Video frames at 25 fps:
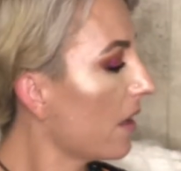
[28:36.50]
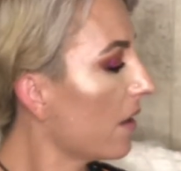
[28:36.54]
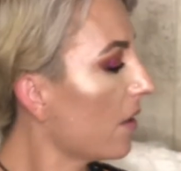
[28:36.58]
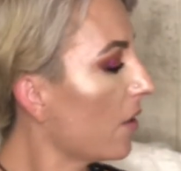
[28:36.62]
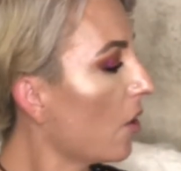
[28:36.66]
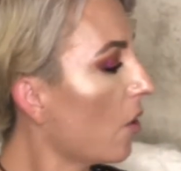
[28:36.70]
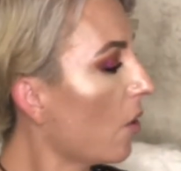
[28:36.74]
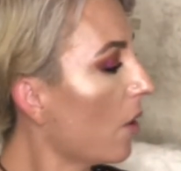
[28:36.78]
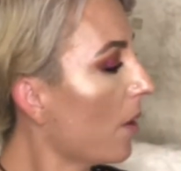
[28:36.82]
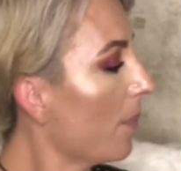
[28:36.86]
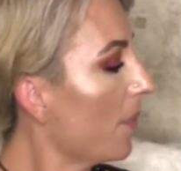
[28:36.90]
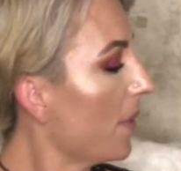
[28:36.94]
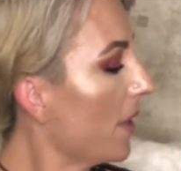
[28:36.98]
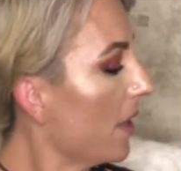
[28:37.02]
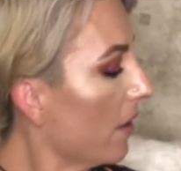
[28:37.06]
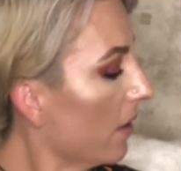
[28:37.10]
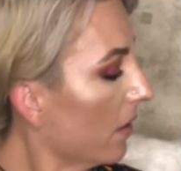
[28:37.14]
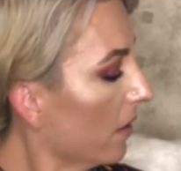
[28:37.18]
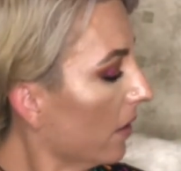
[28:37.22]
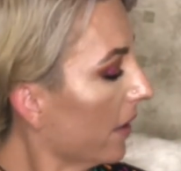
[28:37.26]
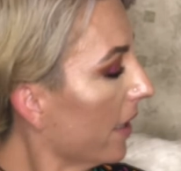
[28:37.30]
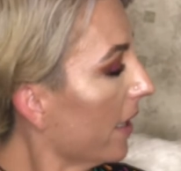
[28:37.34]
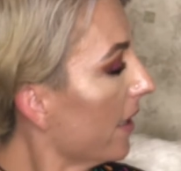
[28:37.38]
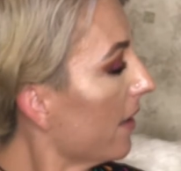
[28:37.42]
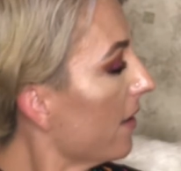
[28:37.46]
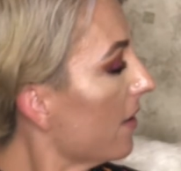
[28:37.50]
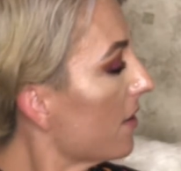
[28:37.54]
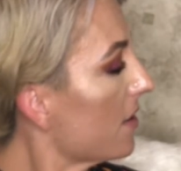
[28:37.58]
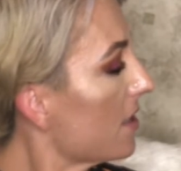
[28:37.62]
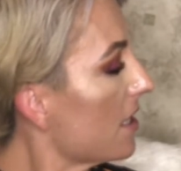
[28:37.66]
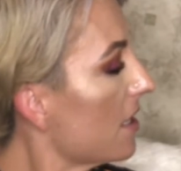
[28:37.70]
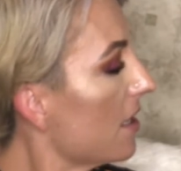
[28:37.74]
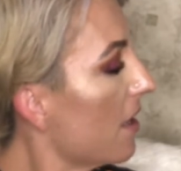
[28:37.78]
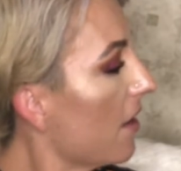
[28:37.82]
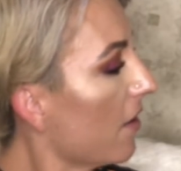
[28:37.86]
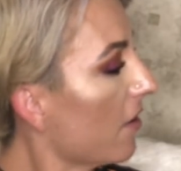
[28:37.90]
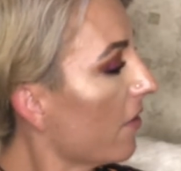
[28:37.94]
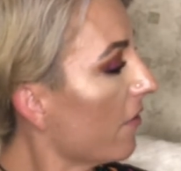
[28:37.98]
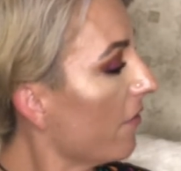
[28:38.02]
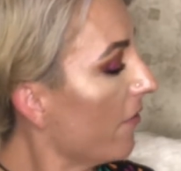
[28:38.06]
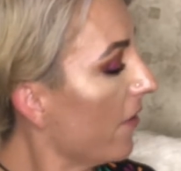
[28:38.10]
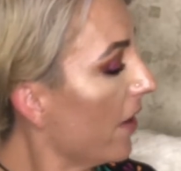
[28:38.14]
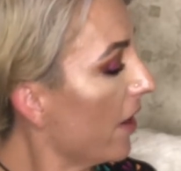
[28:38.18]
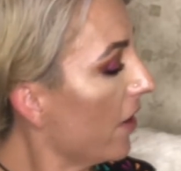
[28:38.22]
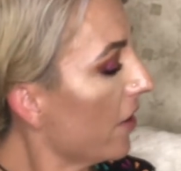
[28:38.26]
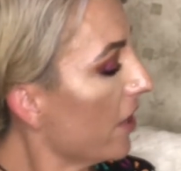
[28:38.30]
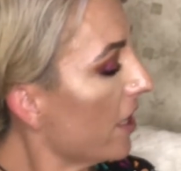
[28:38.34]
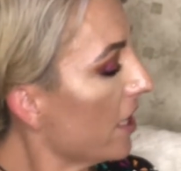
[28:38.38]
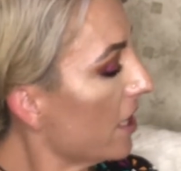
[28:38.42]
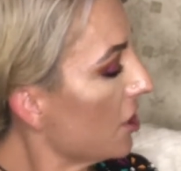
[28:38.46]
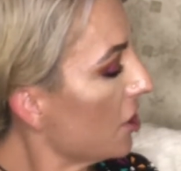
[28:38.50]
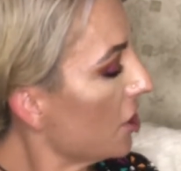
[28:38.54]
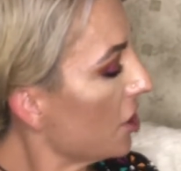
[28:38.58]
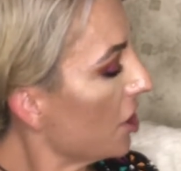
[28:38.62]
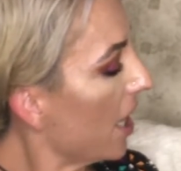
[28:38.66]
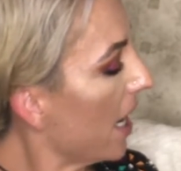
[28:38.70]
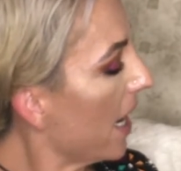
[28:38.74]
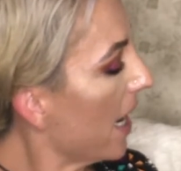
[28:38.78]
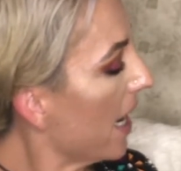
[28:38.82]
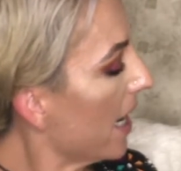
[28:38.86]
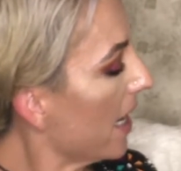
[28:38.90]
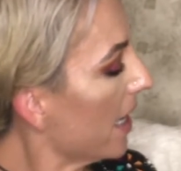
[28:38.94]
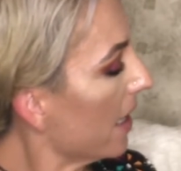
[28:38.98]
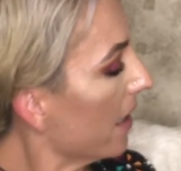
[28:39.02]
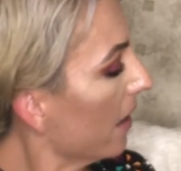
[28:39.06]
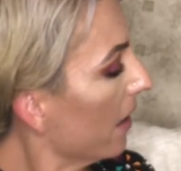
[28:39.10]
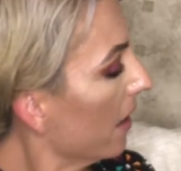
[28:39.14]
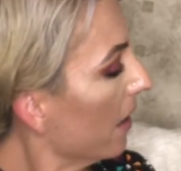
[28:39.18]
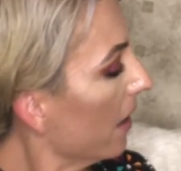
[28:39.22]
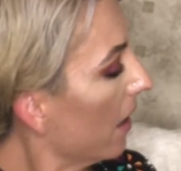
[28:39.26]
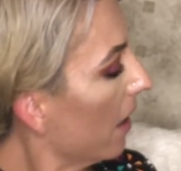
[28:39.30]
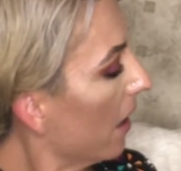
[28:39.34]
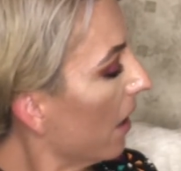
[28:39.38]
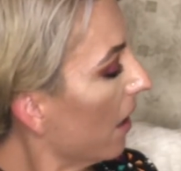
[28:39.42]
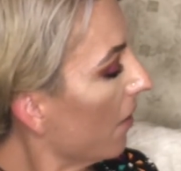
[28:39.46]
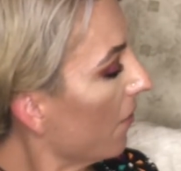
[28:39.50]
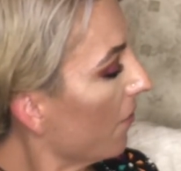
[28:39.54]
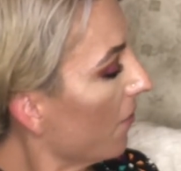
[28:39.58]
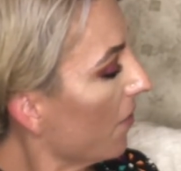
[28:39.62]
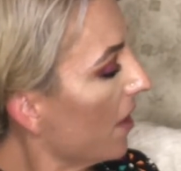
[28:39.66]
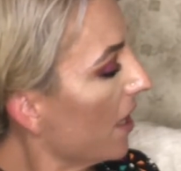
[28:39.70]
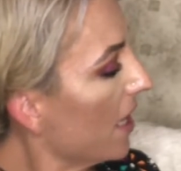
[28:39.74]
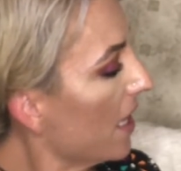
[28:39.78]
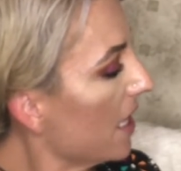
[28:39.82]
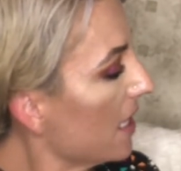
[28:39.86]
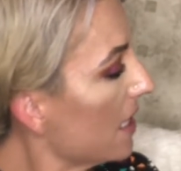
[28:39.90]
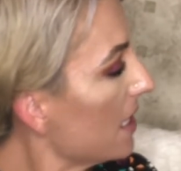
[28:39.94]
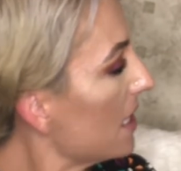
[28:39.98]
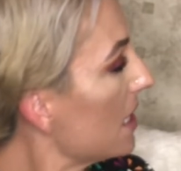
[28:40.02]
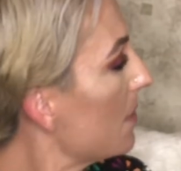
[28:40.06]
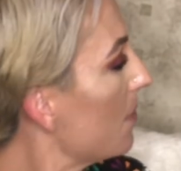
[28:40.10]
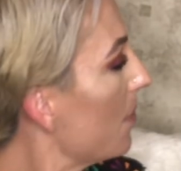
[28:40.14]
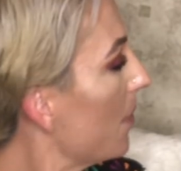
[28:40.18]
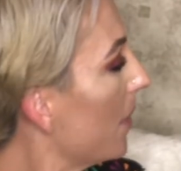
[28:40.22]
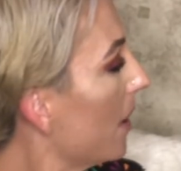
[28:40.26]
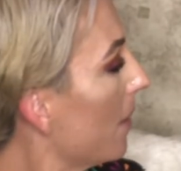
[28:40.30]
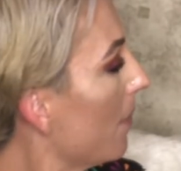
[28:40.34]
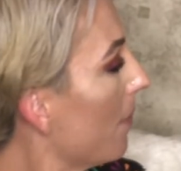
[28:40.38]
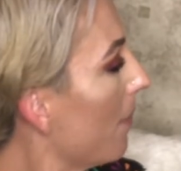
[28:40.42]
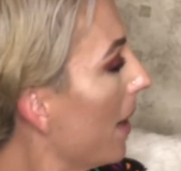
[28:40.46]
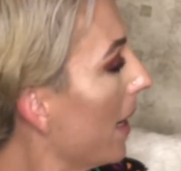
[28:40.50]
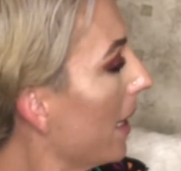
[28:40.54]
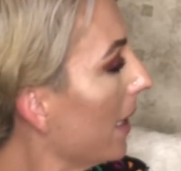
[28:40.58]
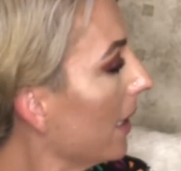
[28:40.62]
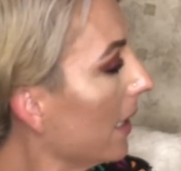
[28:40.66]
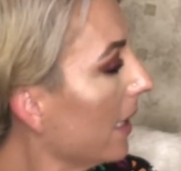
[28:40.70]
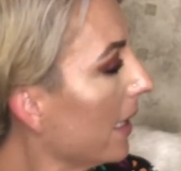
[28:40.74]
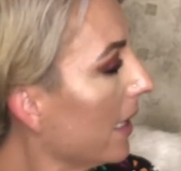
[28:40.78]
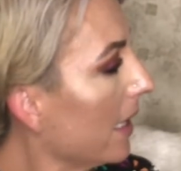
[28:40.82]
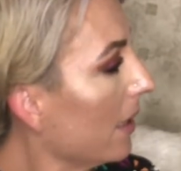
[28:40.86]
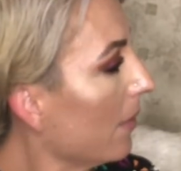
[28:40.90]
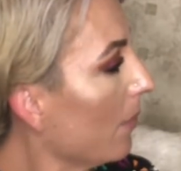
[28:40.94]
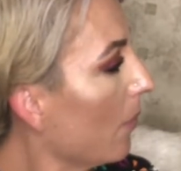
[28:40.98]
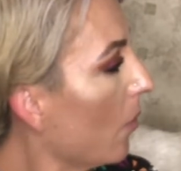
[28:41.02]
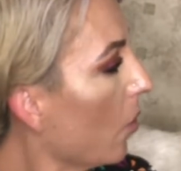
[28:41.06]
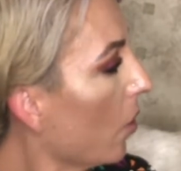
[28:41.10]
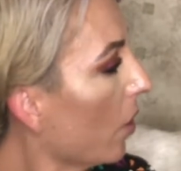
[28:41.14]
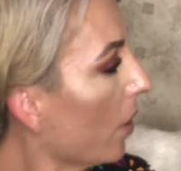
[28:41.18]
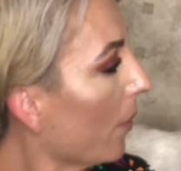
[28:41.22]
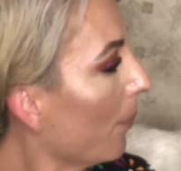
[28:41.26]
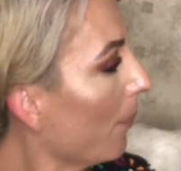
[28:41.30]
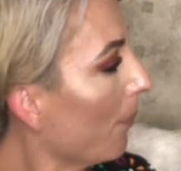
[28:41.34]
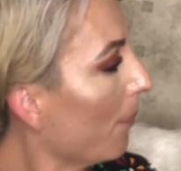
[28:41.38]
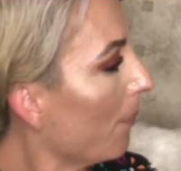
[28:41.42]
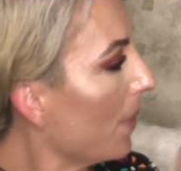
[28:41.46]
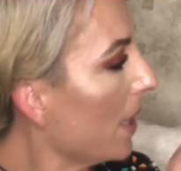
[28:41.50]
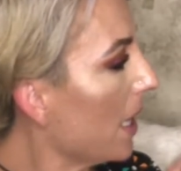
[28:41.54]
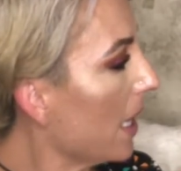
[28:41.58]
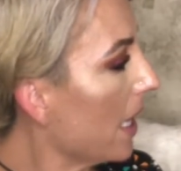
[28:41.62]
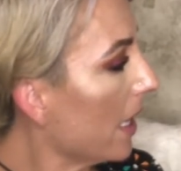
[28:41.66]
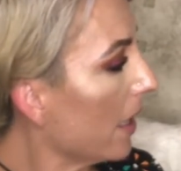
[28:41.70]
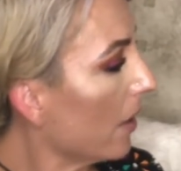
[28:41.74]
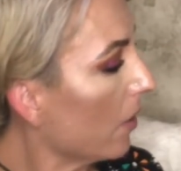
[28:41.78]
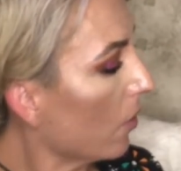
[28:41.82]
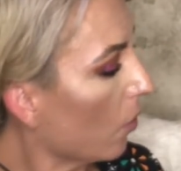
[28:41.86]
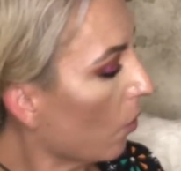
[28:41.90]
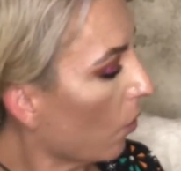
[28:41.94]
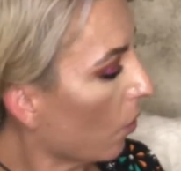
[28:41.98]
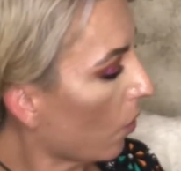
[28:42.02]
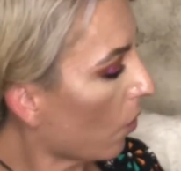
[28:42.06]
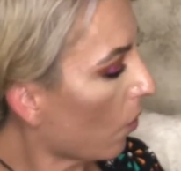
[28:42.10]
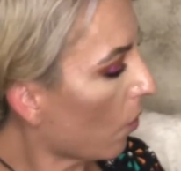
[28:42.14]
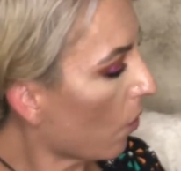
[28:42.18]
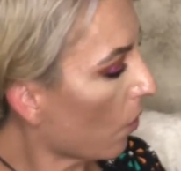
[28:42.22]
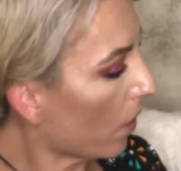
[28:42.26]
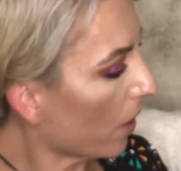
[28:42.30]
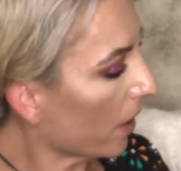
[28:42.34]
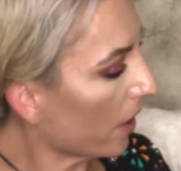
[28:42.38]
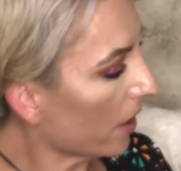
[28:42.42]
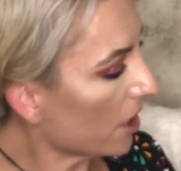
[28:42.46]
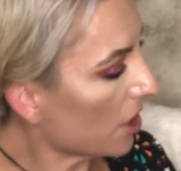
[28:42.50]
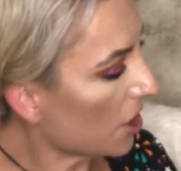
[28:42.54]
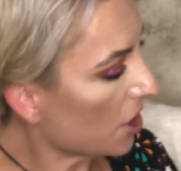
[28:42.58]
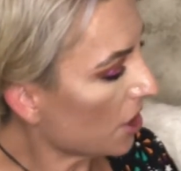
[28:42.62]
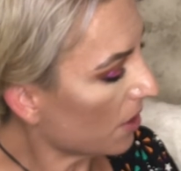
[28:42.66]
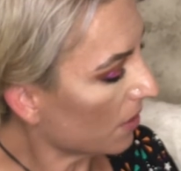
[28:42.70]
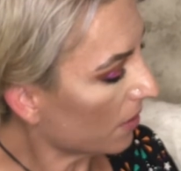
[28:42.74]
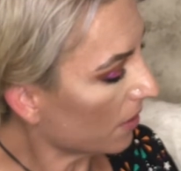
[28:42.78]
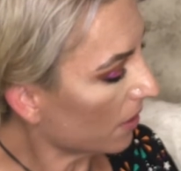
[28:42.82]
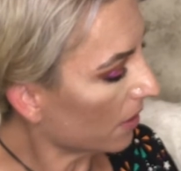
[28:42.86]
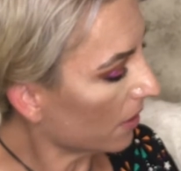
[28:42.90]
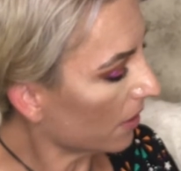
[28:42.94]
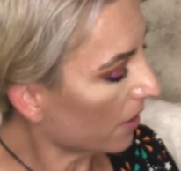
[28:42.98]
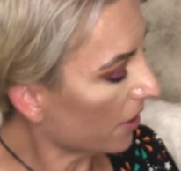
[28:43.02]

go up here, like here's another various shade of this, but it might lean more pink or orange.